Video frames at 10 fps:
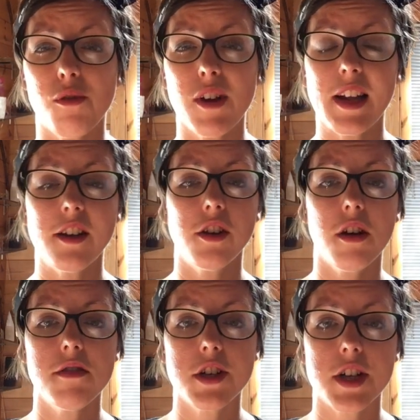are really
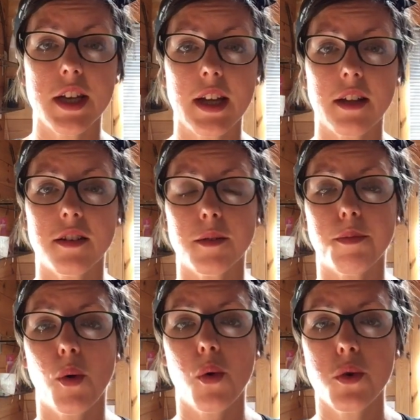nourishing and
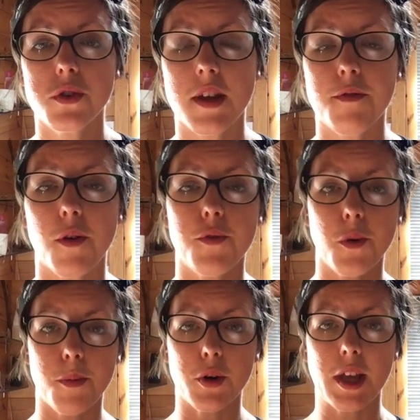supportive of
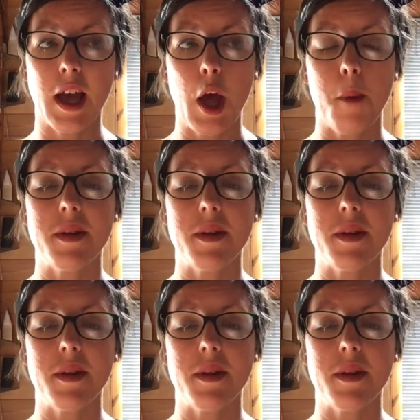your body,